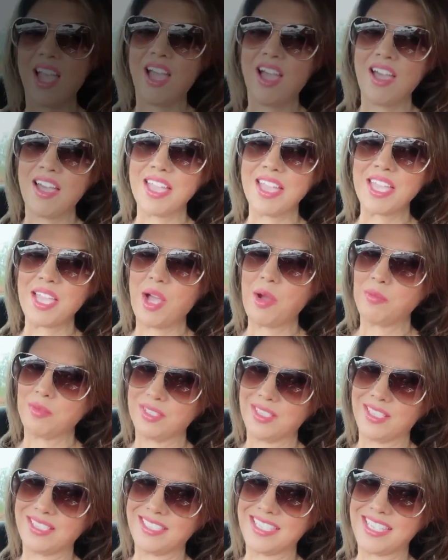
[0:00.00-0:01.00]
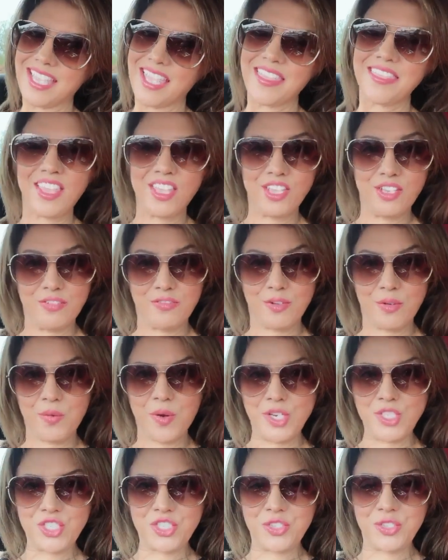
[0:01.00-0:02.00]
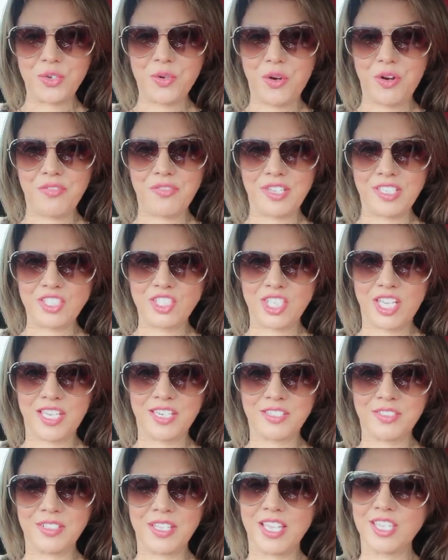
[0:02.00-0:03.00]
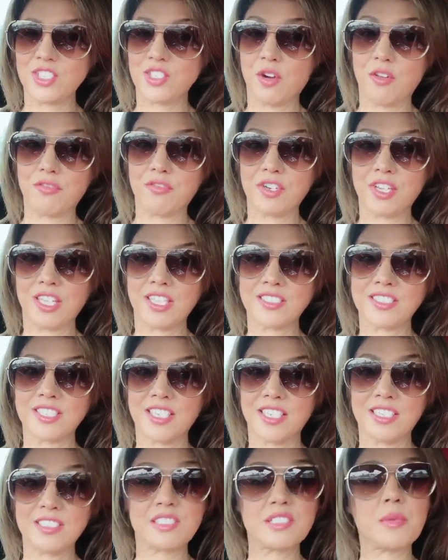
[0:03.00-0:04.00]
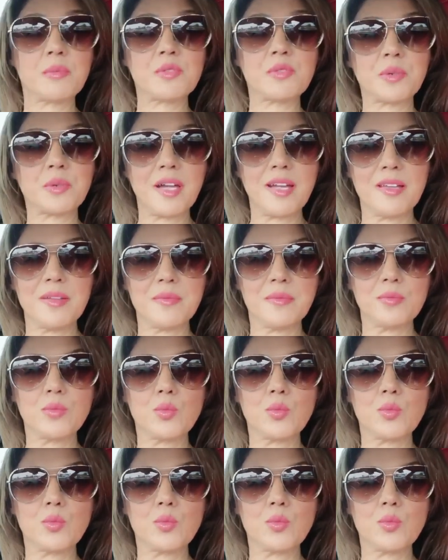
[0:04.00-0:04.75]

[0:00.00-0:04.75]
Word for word: Hi, I'm Lily. Thank you for watching the Corvette channel, and don't forget to hit subscribe.